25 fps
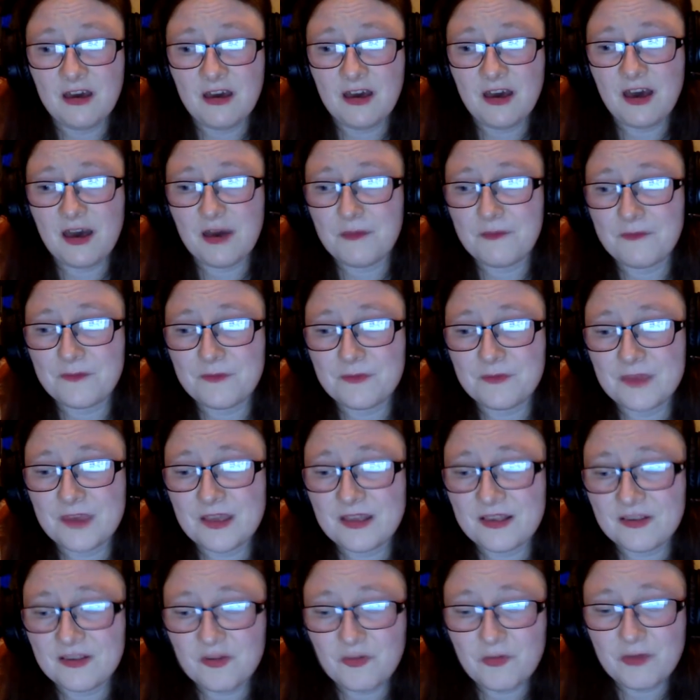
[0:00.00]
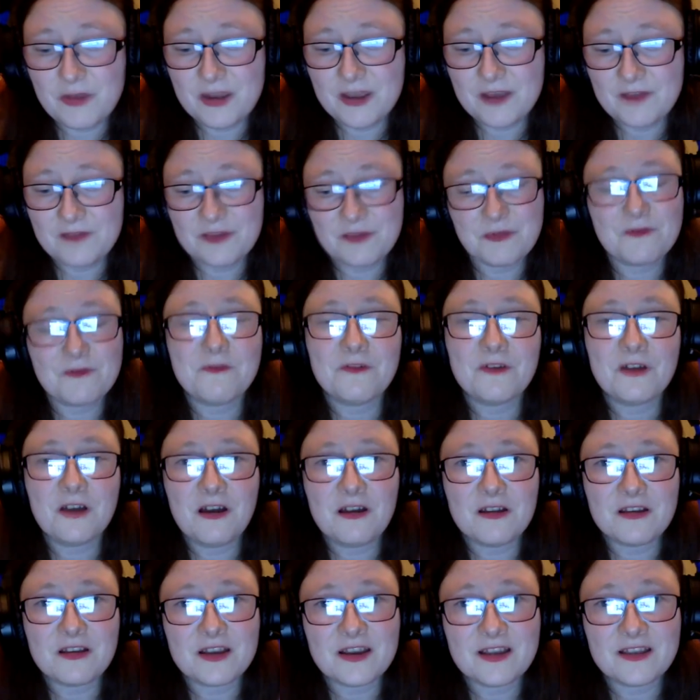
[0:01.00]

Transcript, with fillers: um, from then, so many of them are forgotten.